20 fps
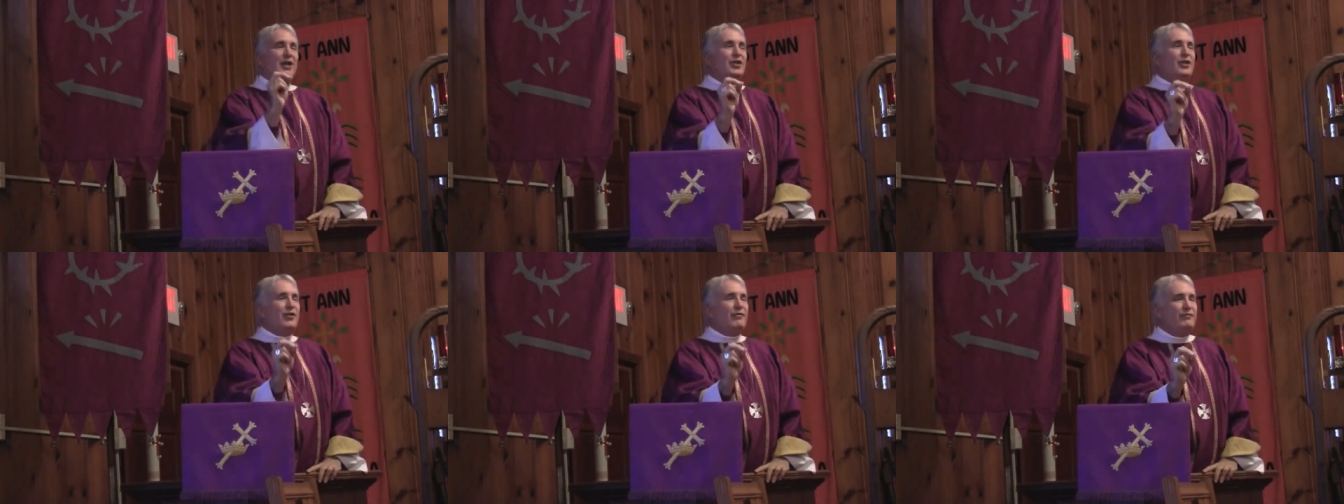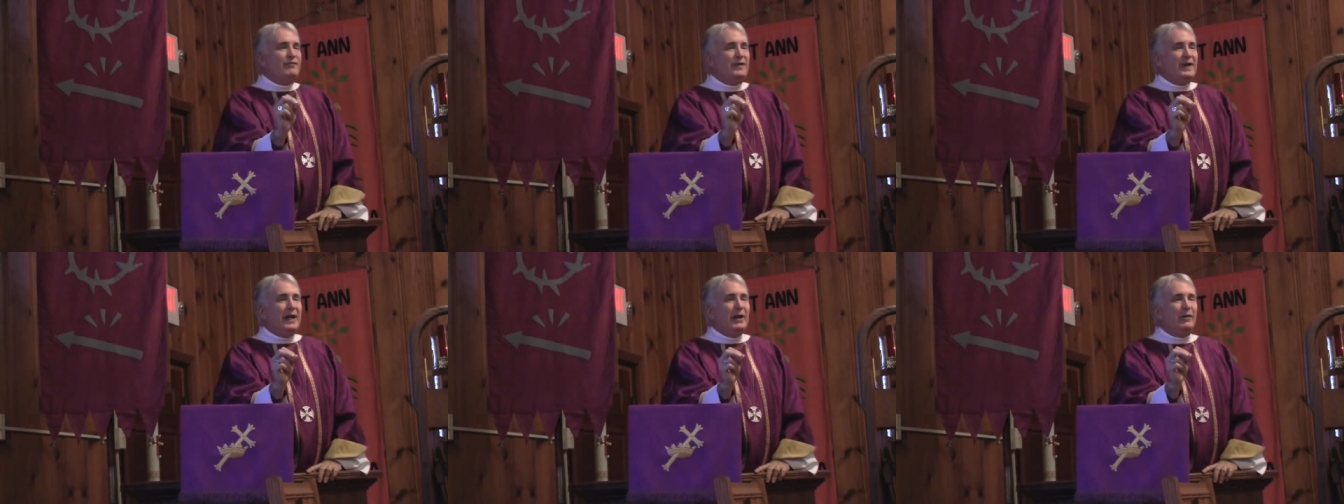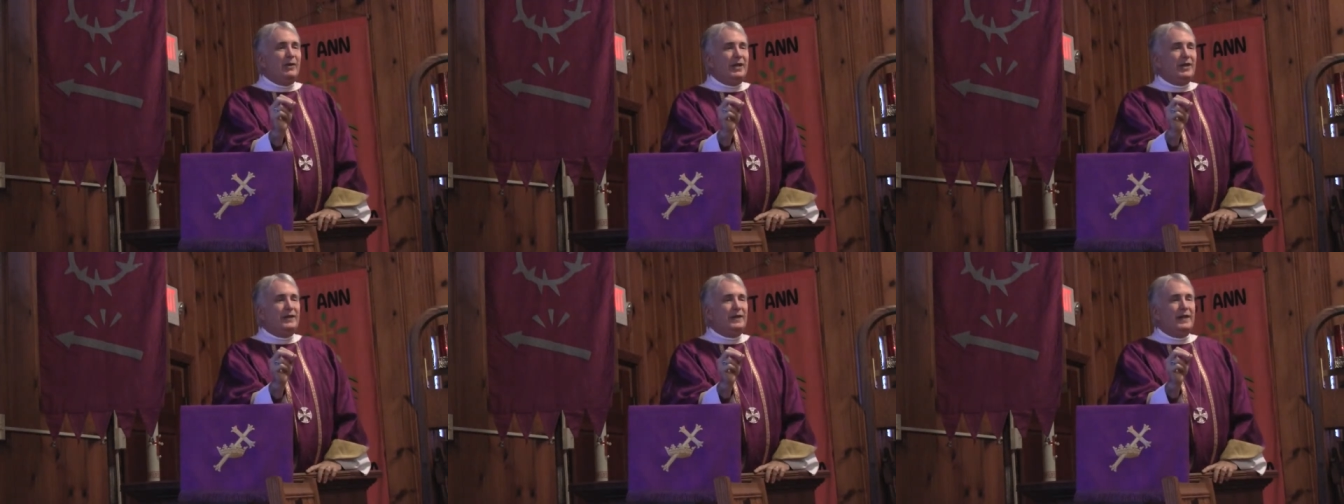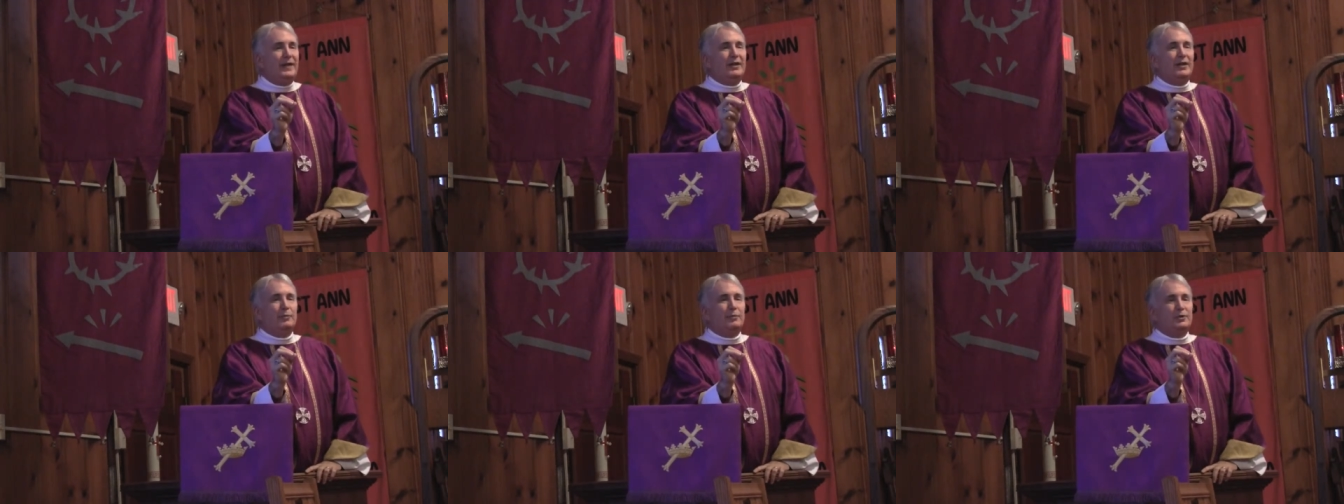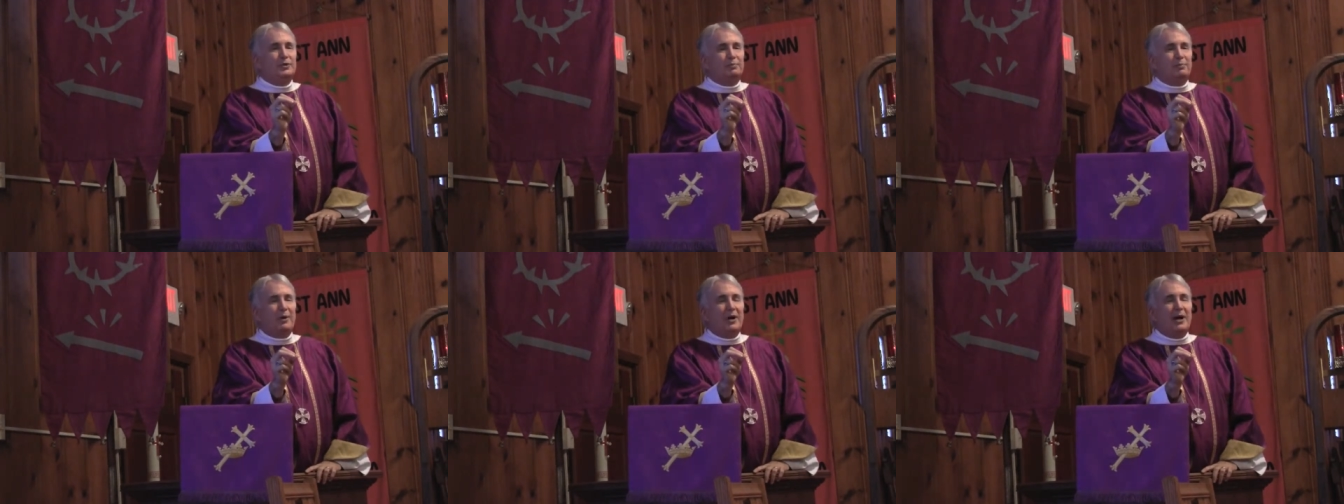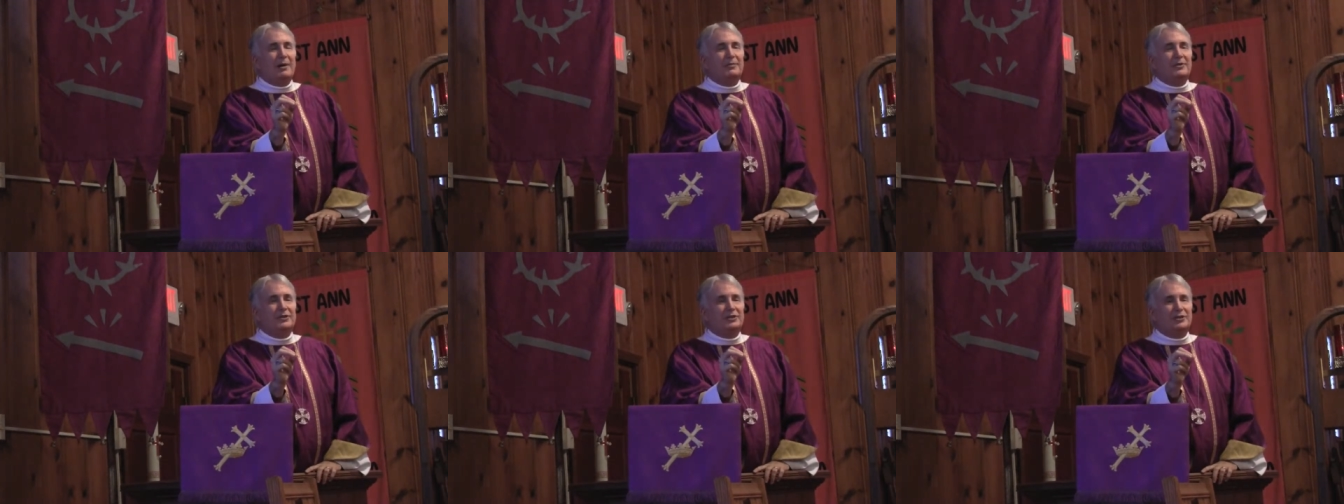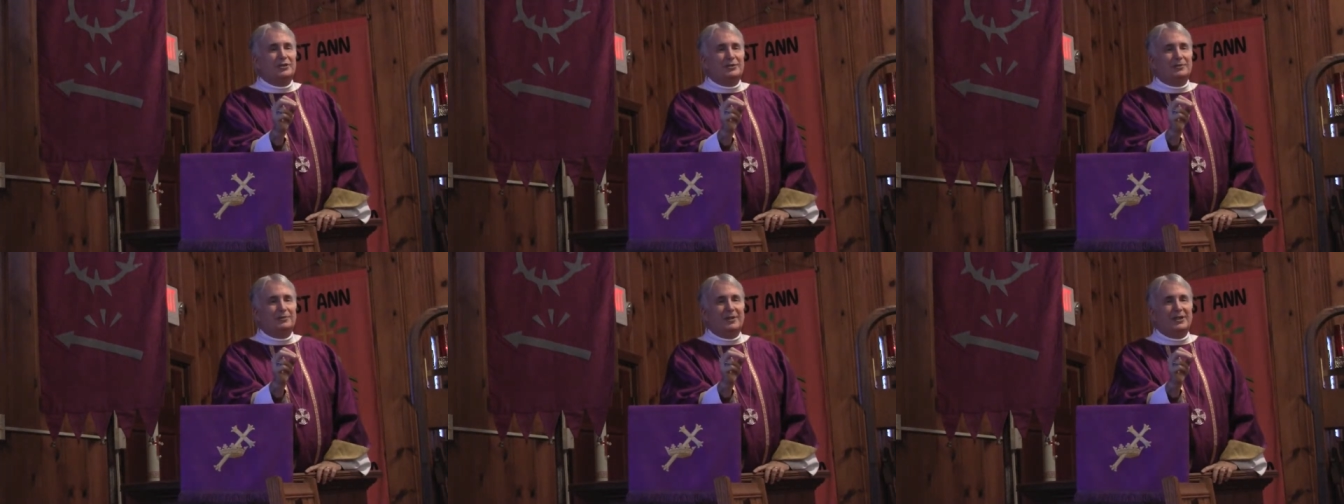the very thing that was
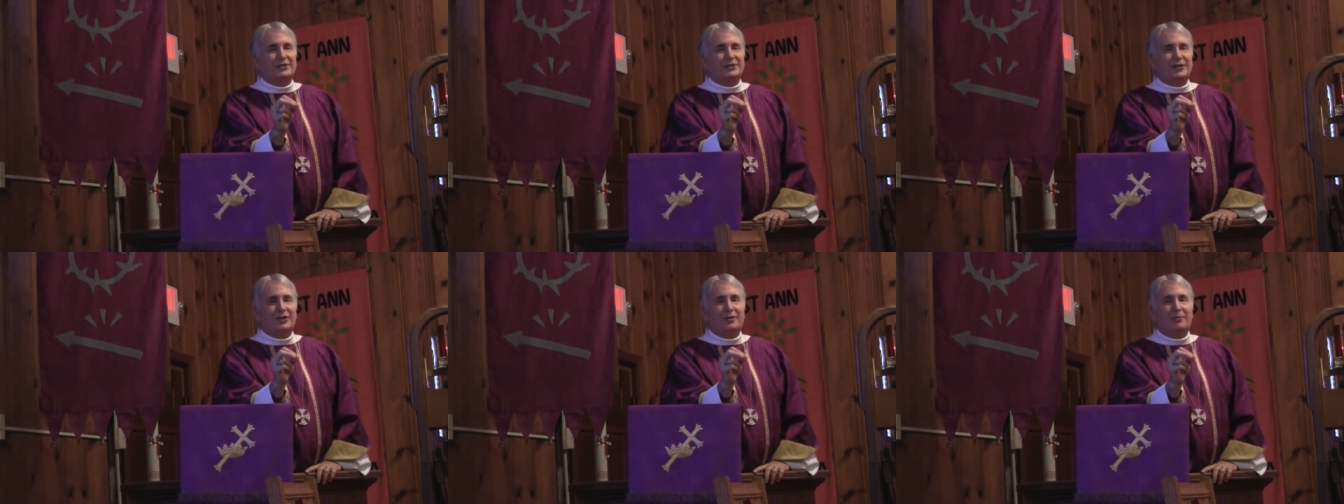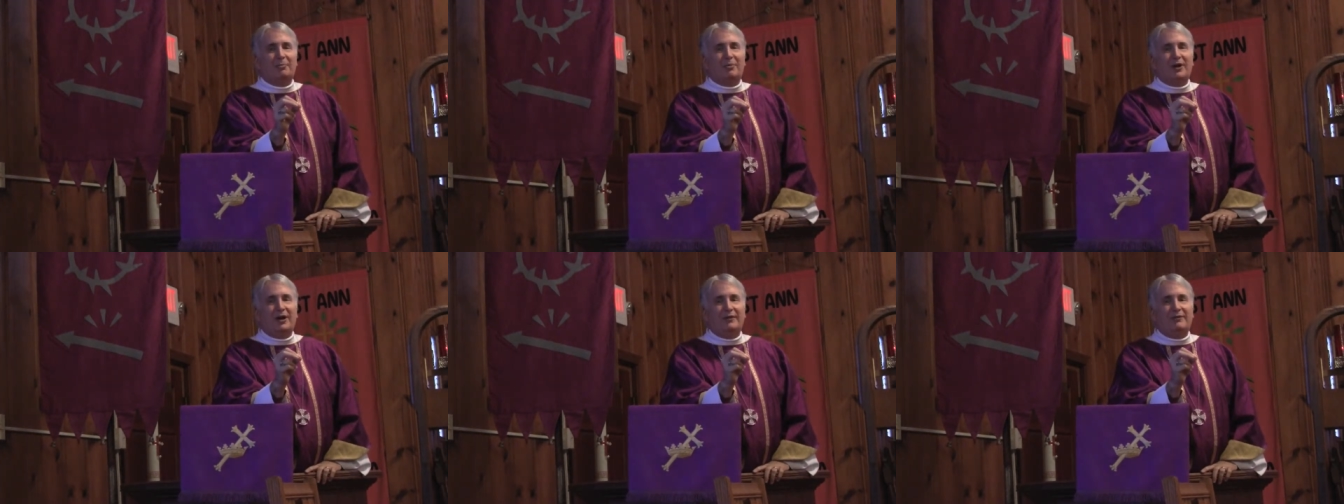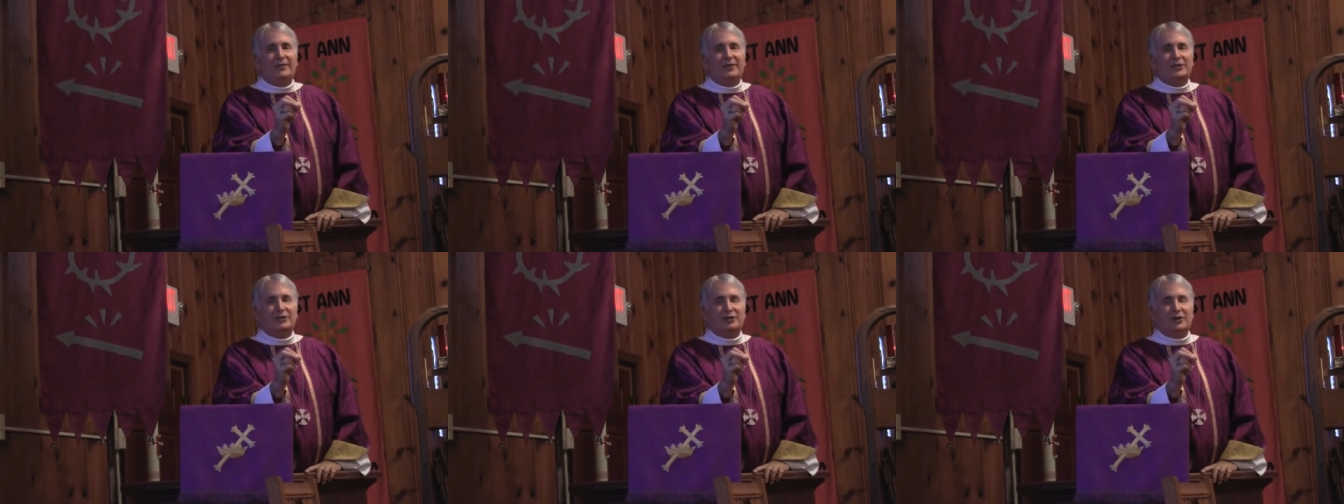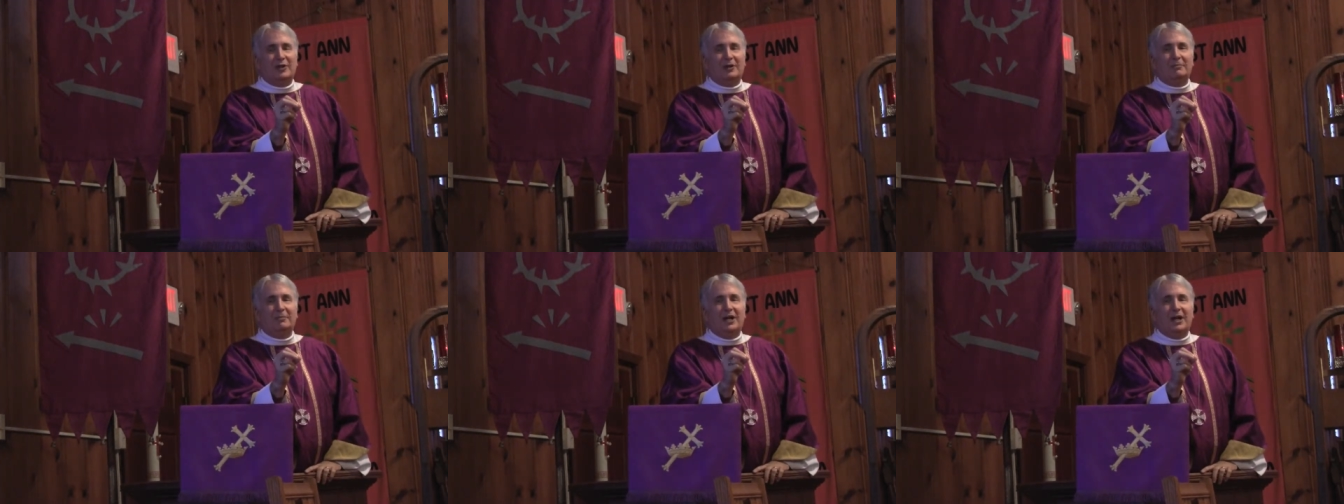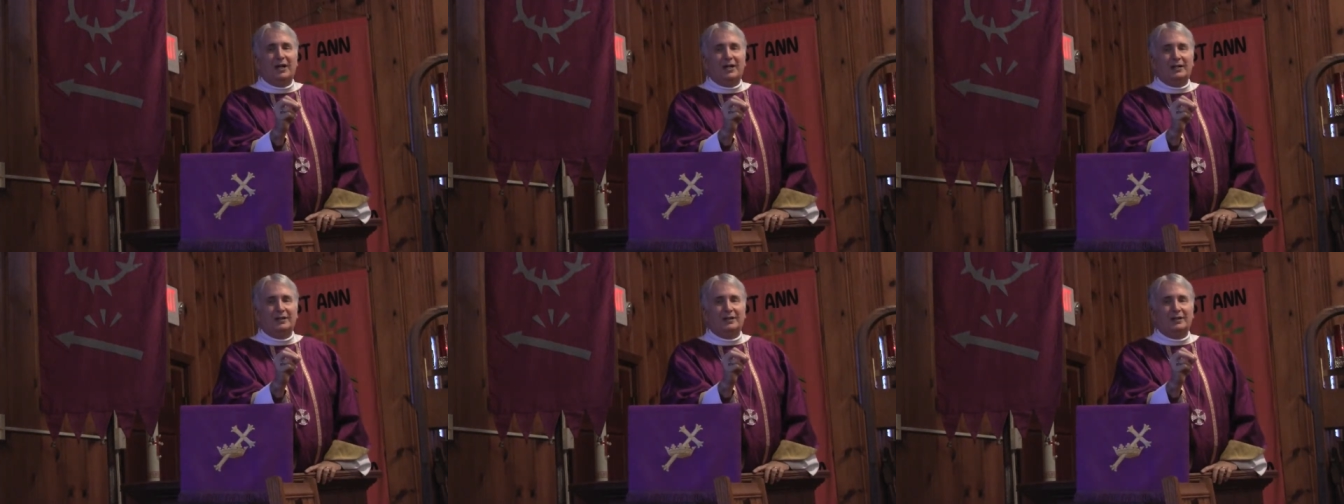promised to us in the prophet Jeremiah